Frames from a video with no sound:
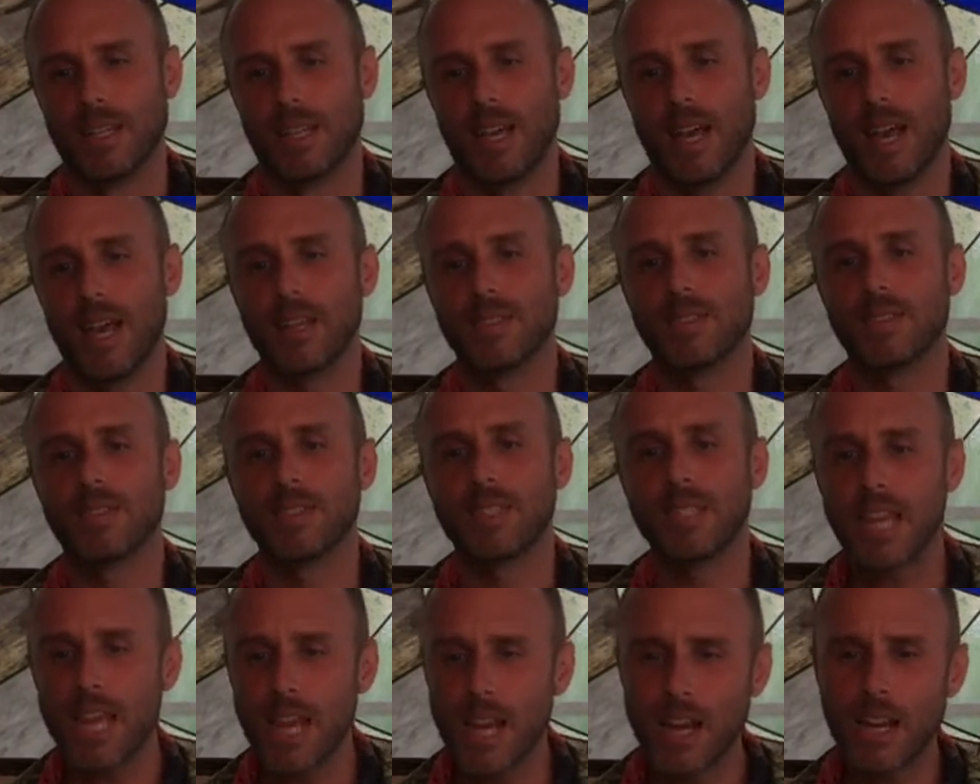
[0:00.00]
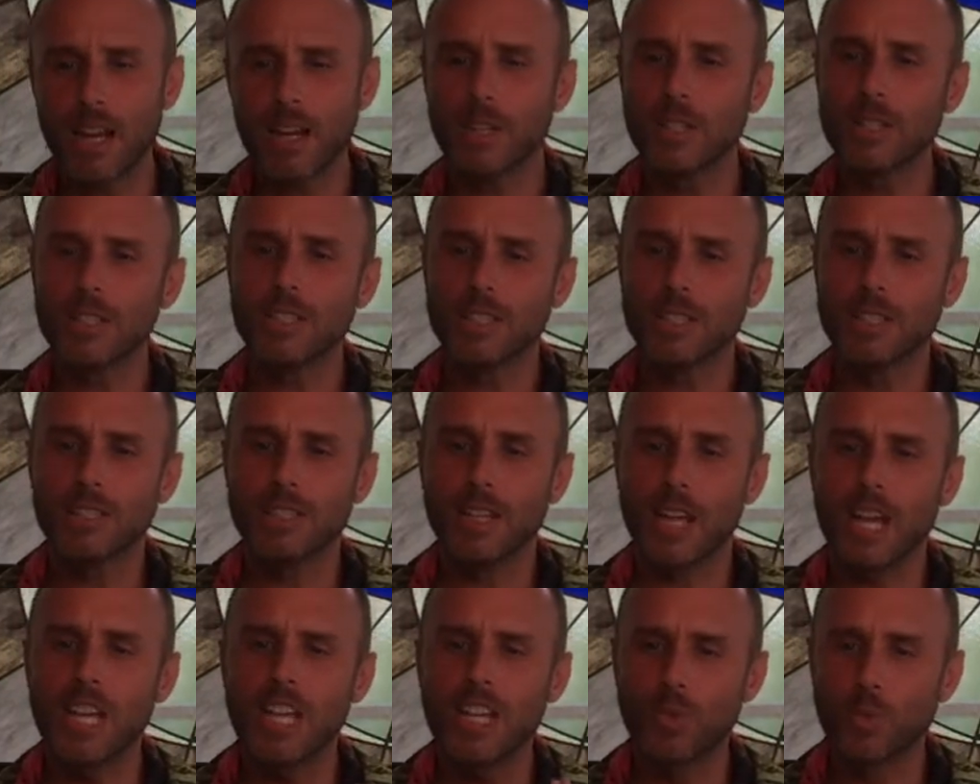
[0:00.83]
has dared
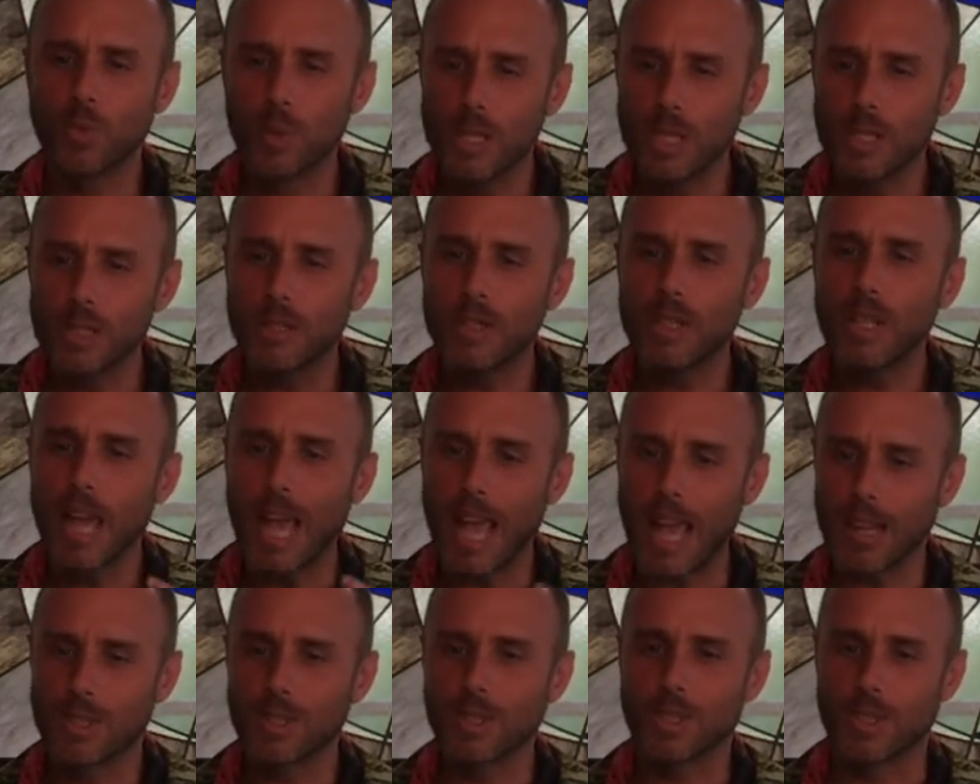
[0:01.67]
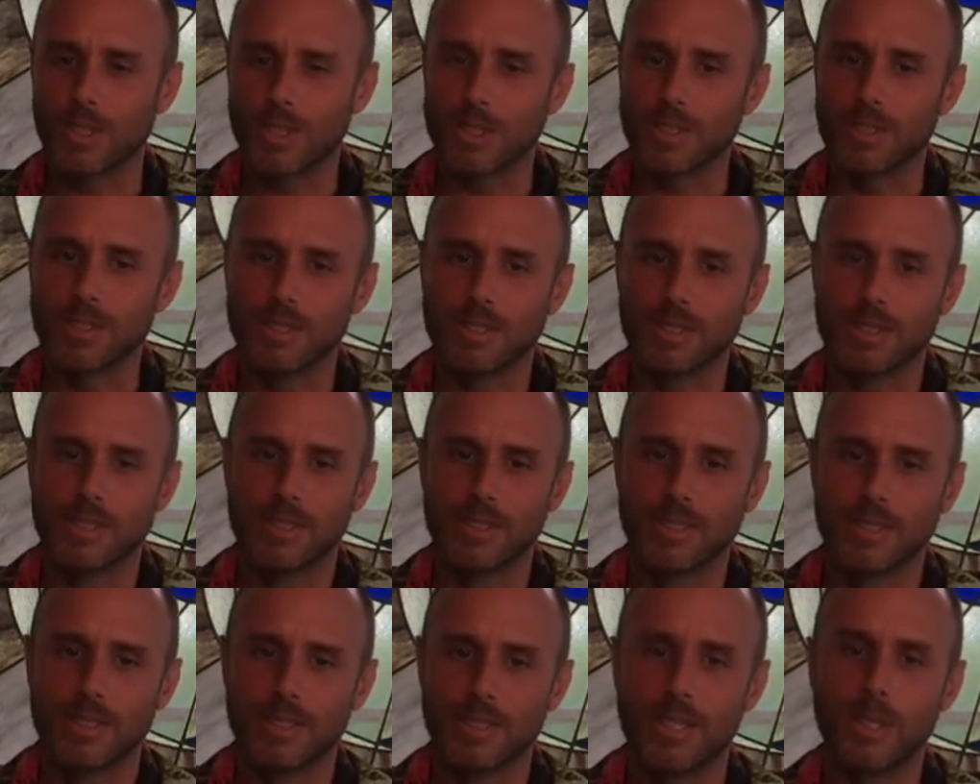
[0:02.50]
a real answer
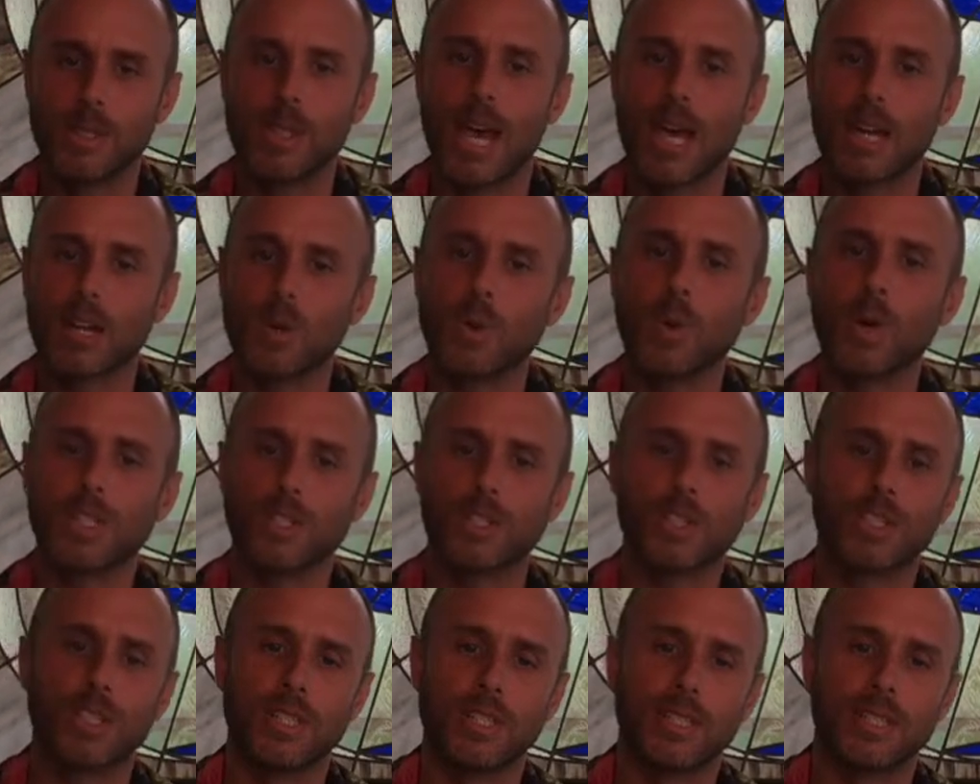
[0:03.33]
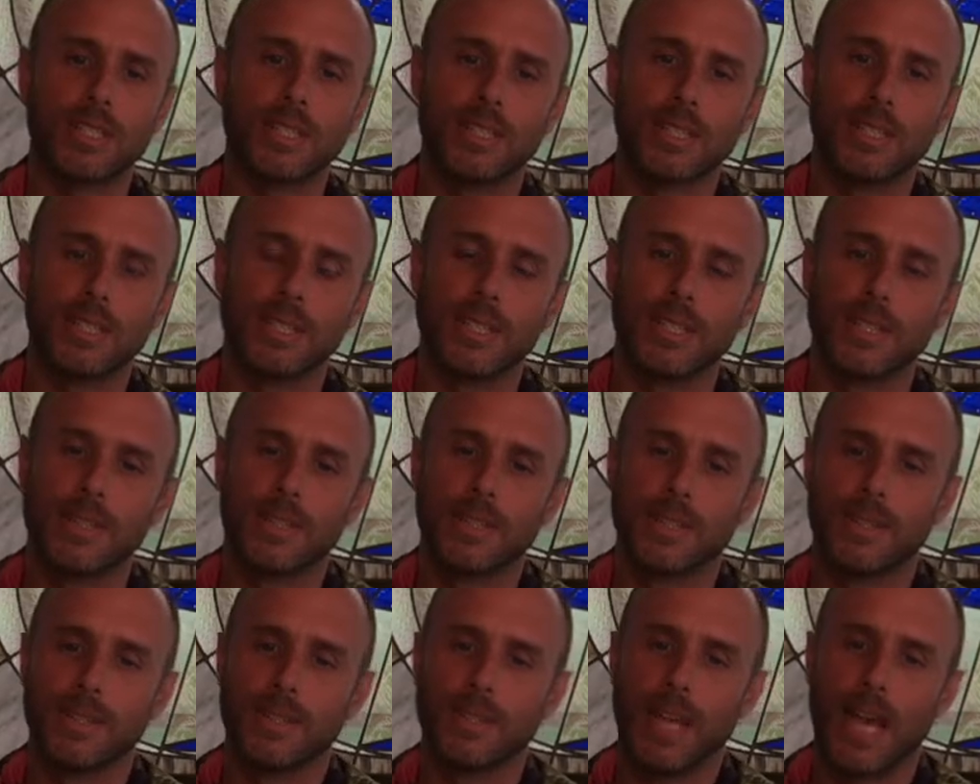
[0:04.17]
to that question
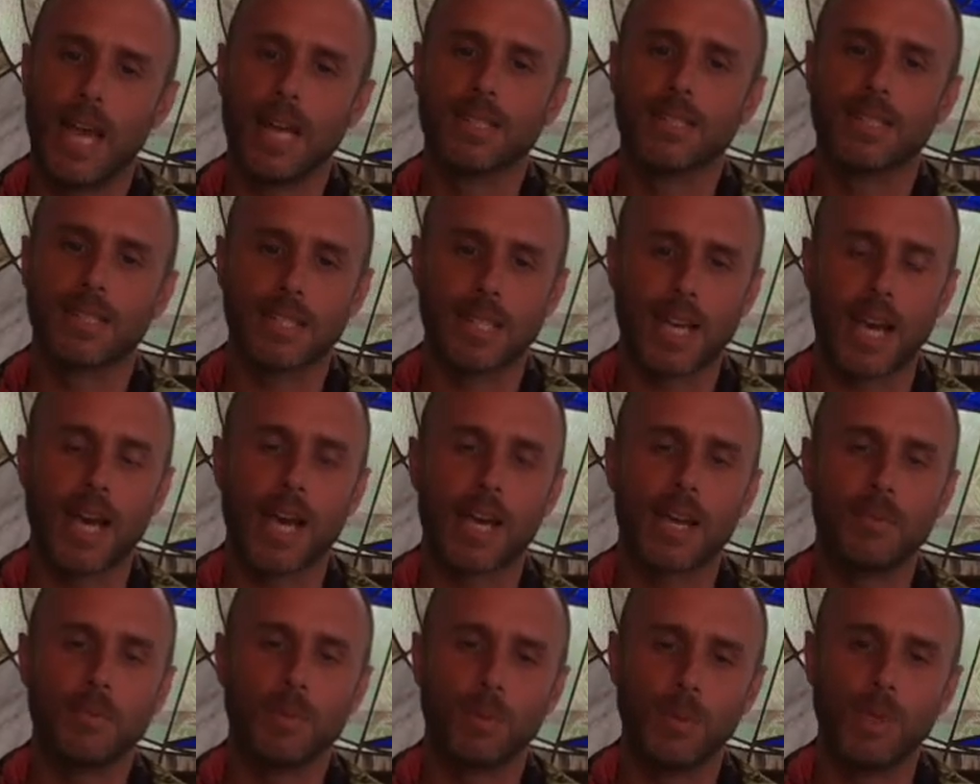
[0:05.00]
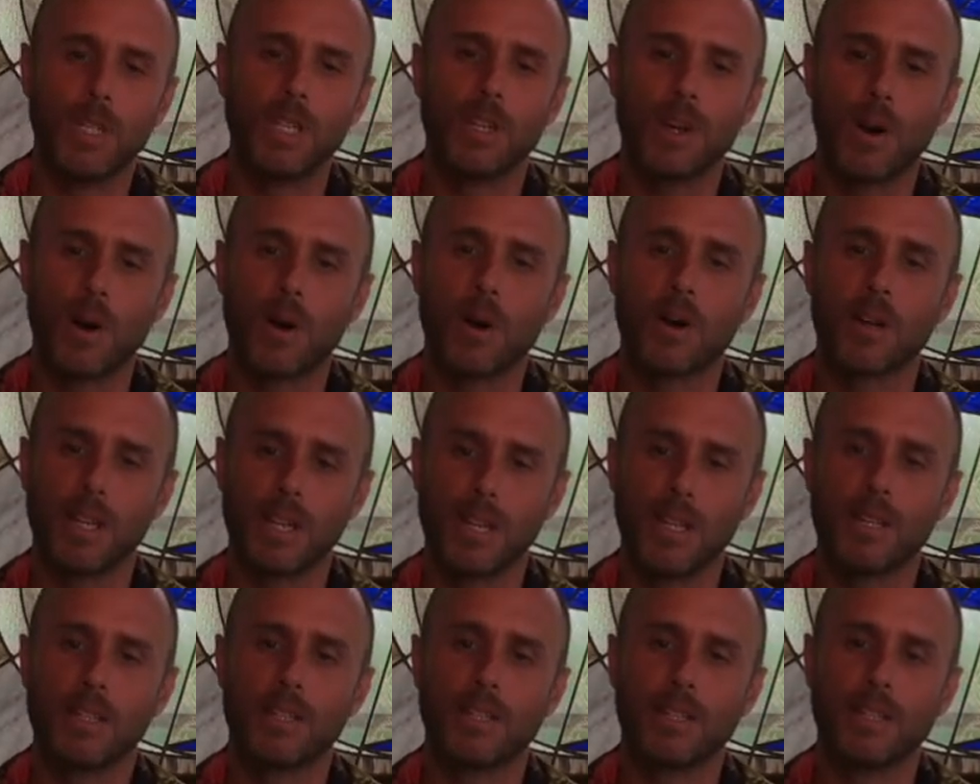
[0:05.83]
as the time we are
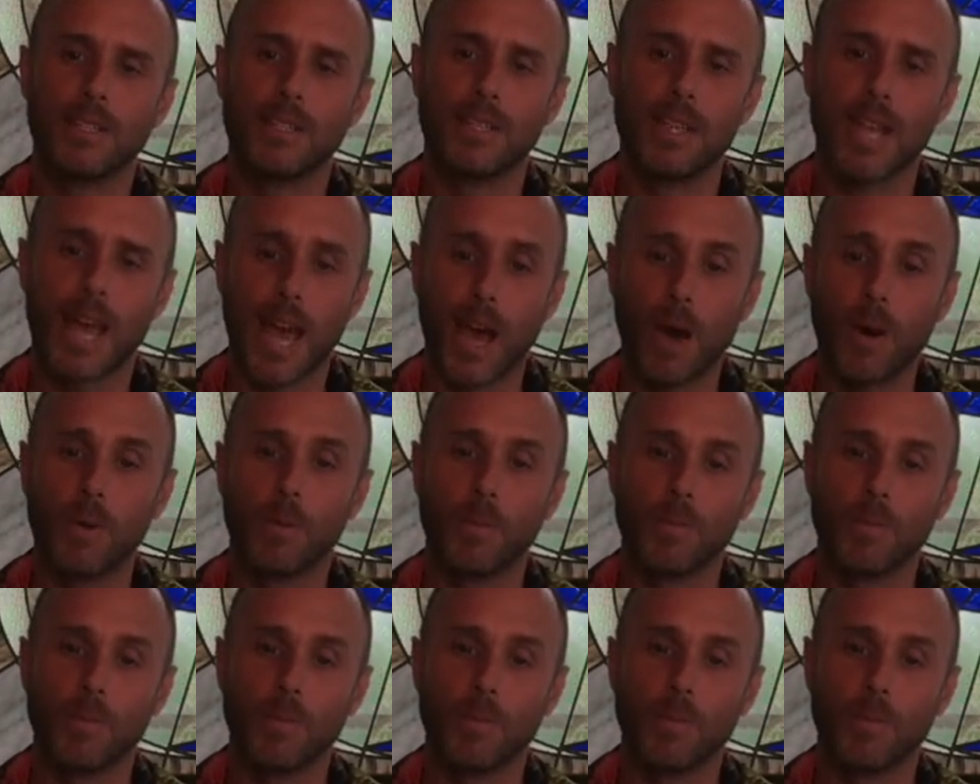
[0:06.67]
in now.